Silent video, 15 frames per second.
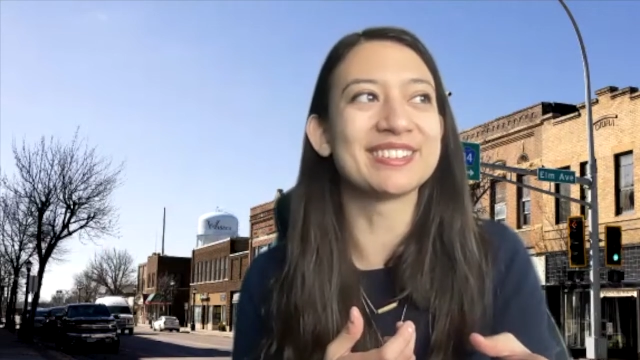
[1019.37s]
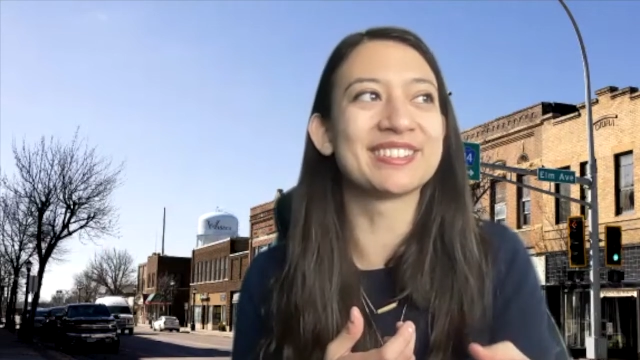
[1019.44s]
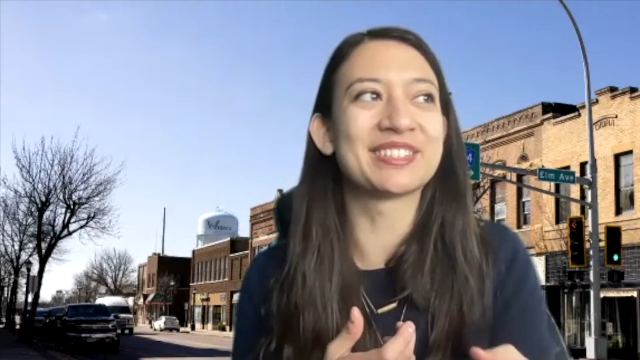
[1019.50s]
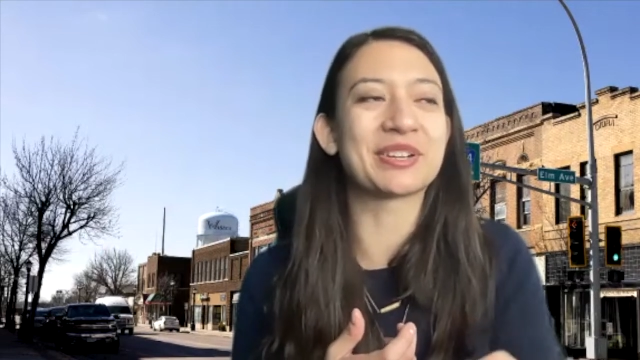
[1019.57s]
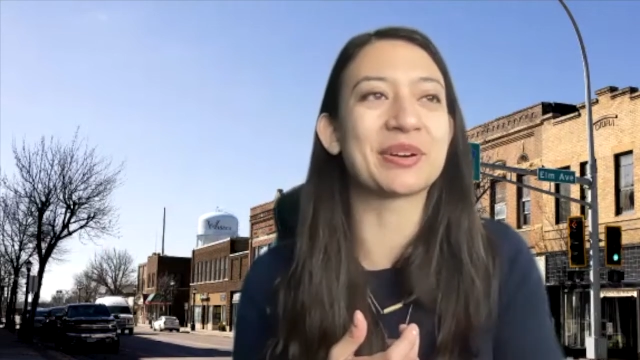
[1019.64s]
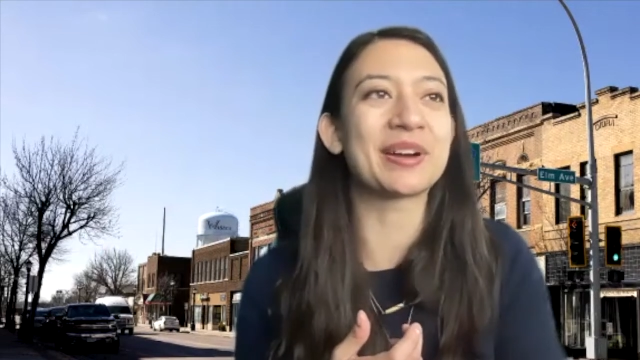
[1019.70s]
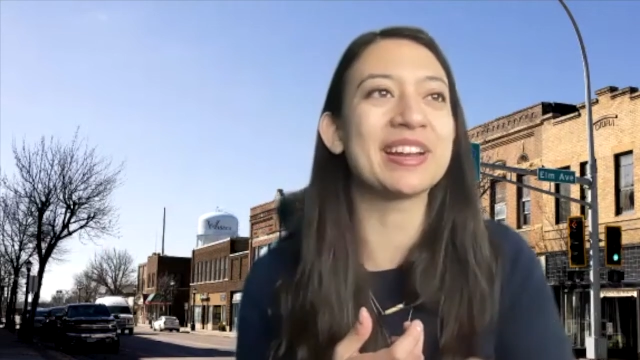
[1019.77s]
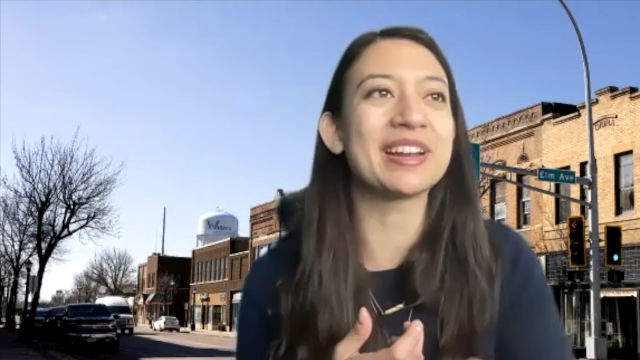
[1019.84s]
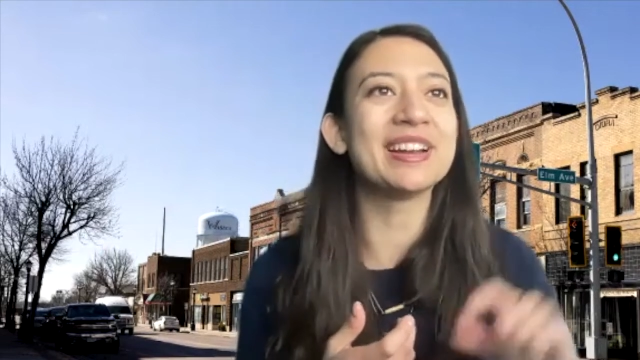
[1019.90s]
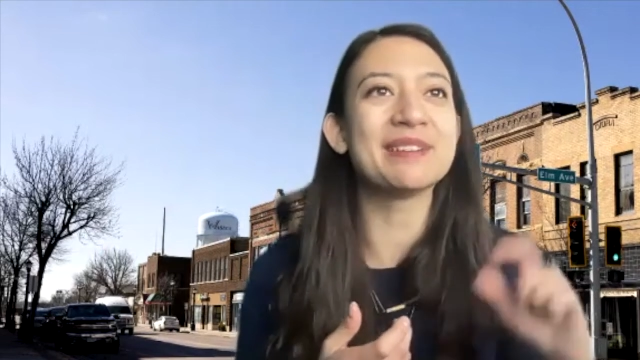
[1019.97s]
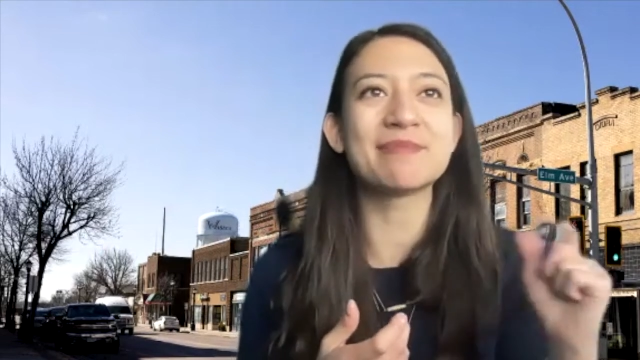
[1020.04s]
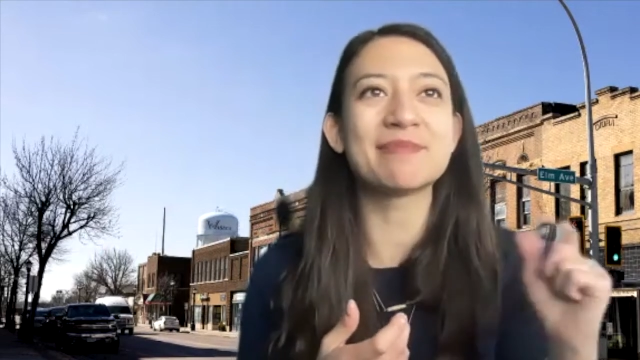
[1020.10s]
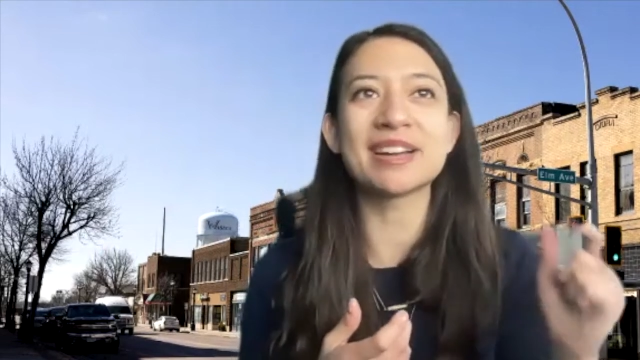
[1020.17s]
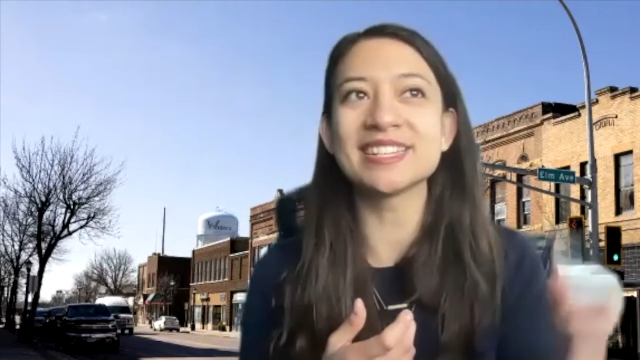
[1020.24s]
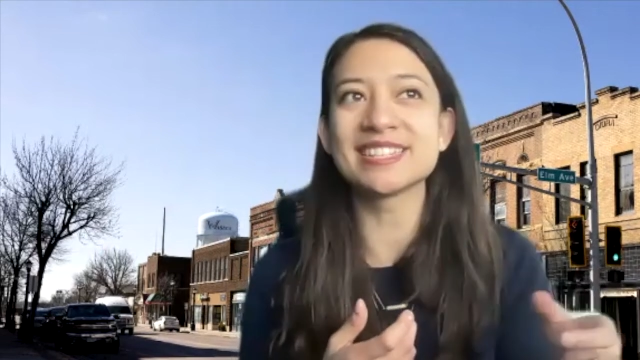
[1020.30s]
train
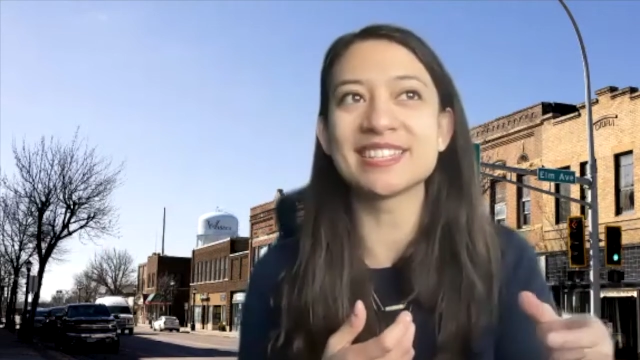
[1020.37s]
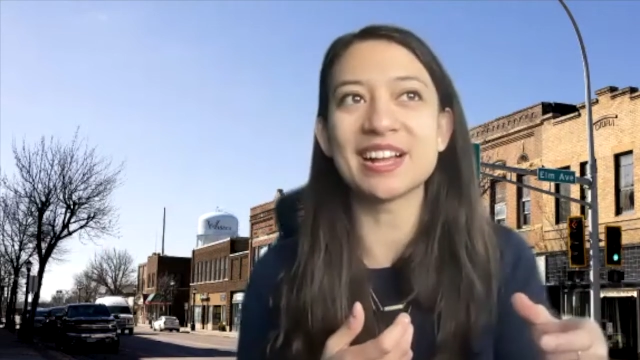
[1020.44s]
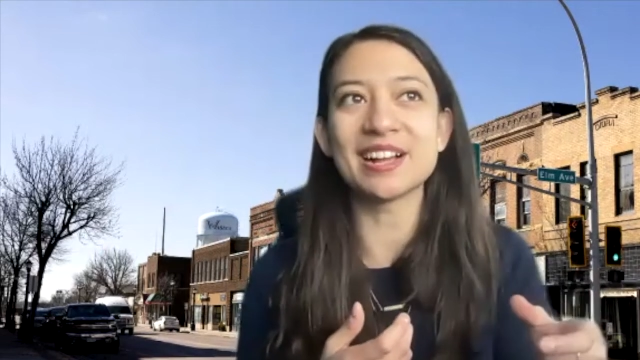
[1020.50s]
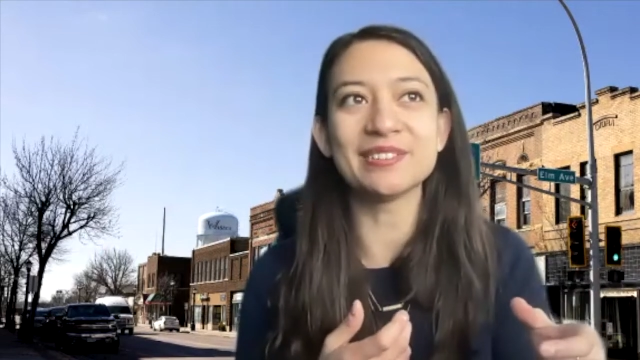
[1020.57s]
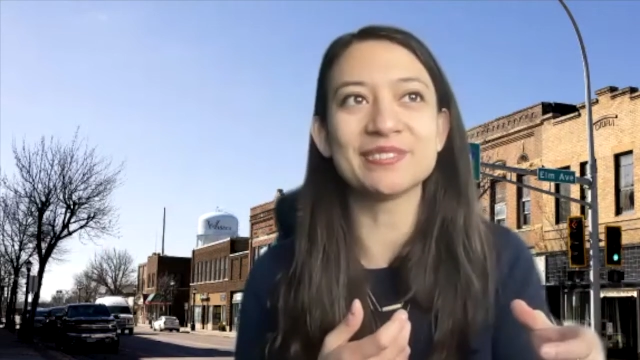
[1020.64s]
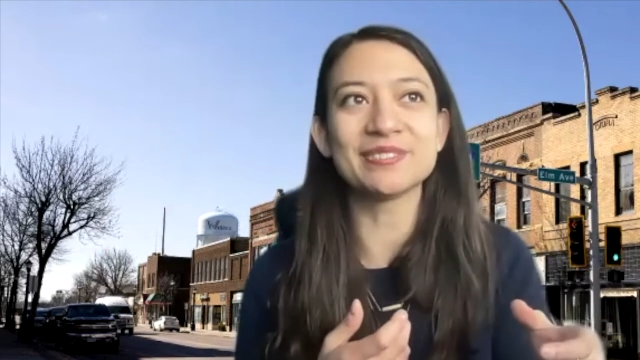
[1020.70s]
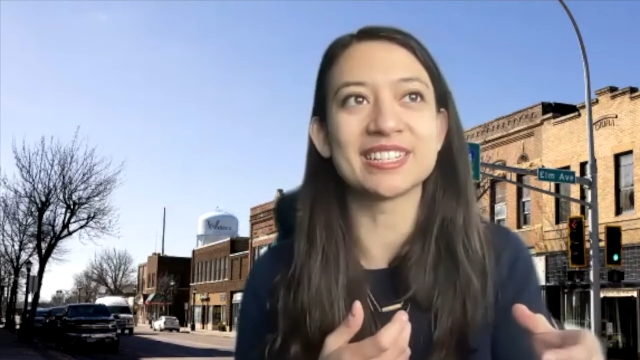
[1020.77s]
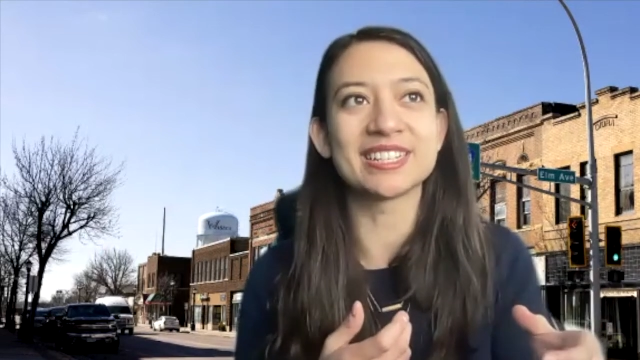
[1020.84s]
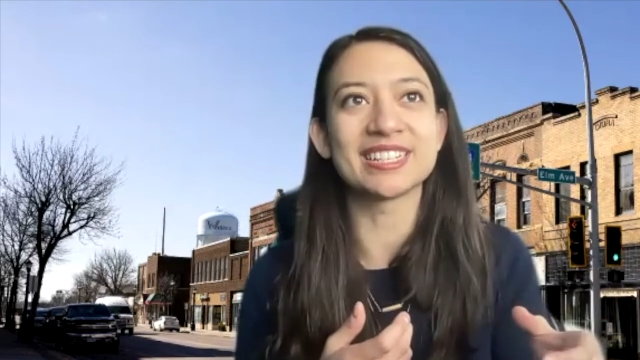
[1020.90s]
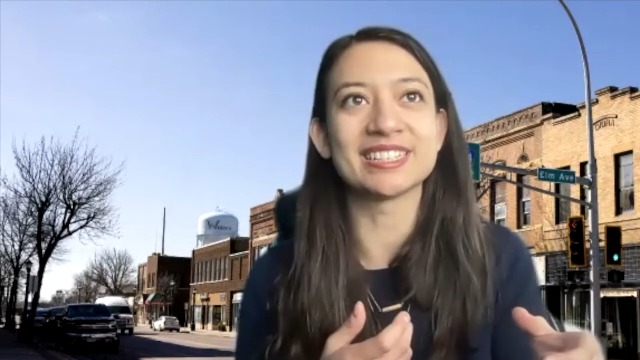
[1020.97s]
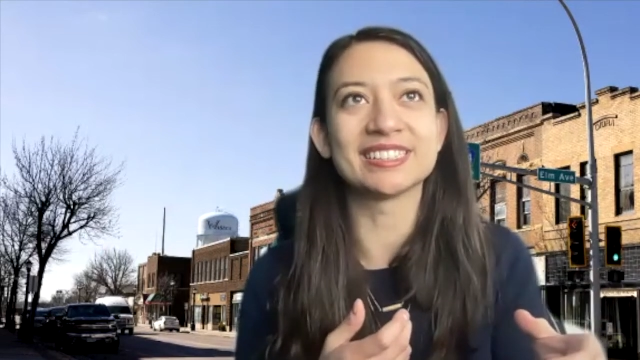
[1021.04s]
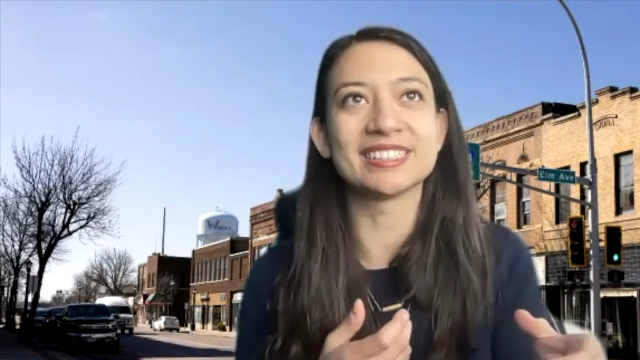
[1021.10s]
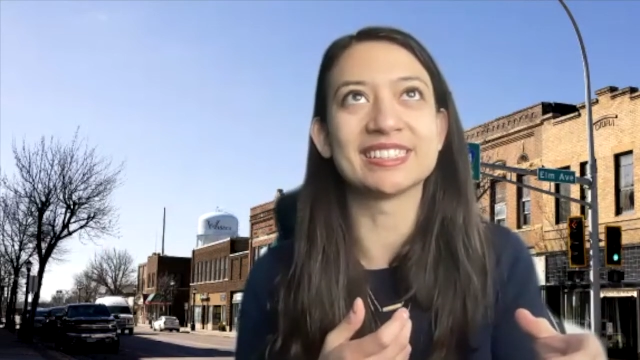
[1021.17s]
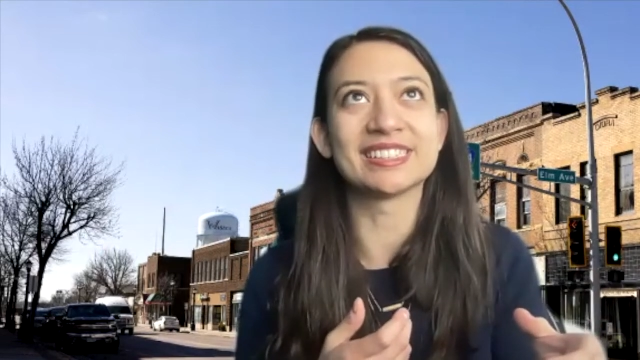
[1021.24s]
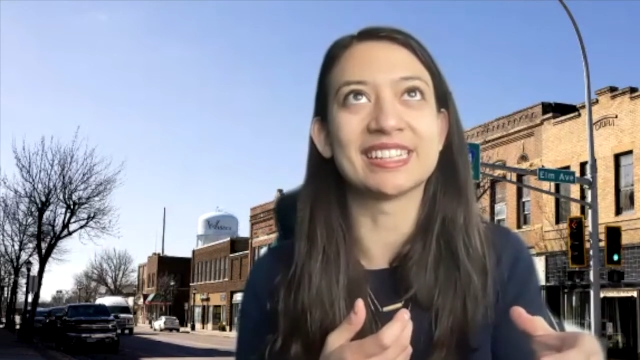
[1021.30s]
up myself
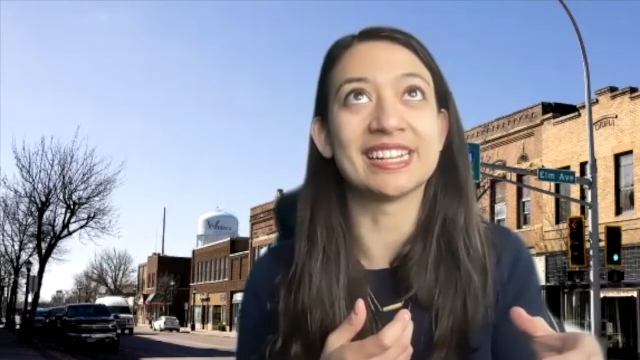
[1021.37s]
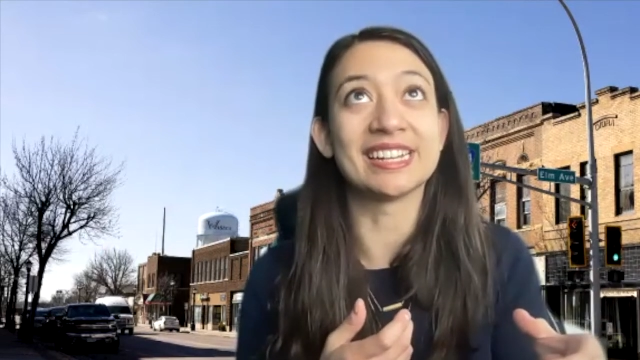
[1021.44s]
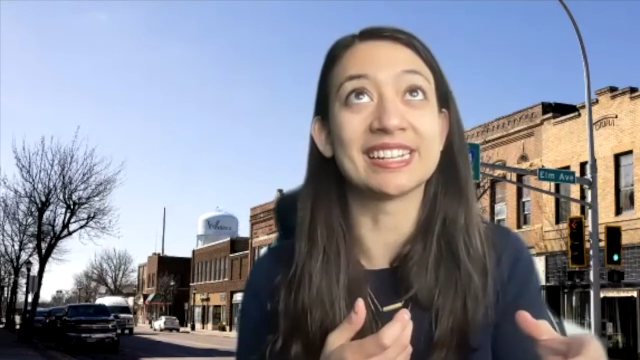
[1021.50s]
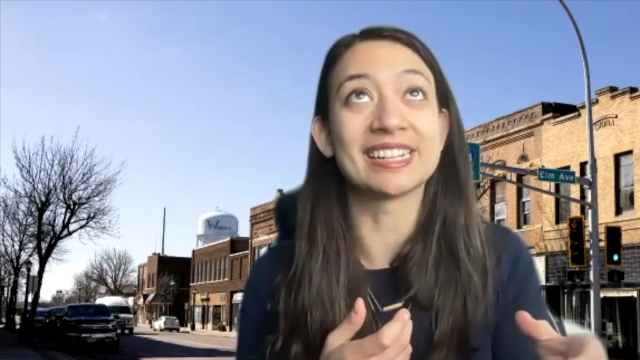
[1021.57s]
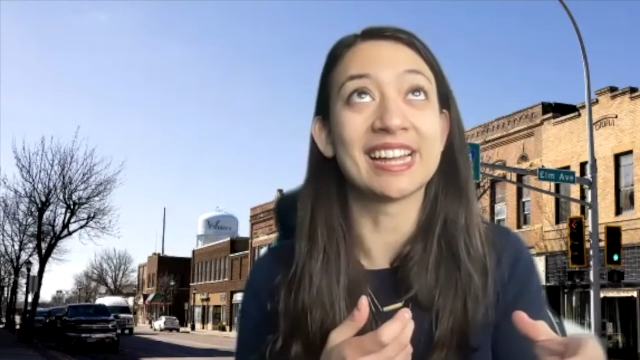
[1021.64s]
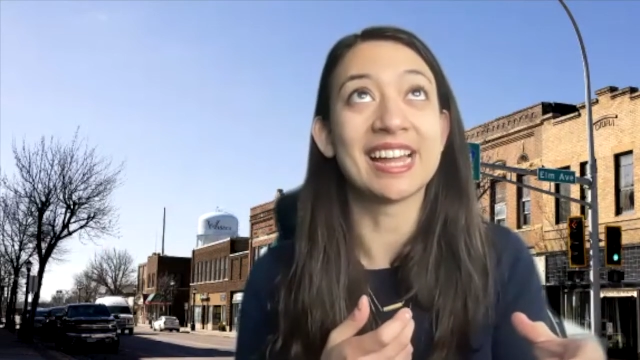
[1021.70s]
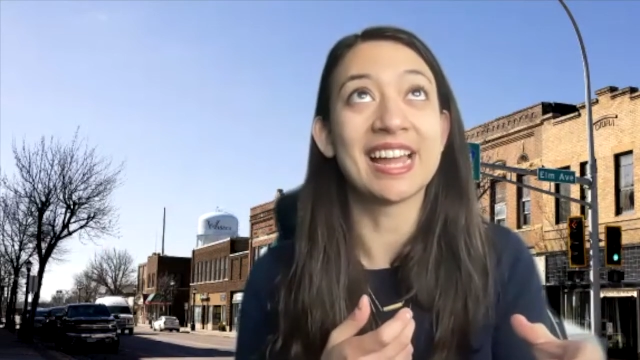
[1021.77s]
to like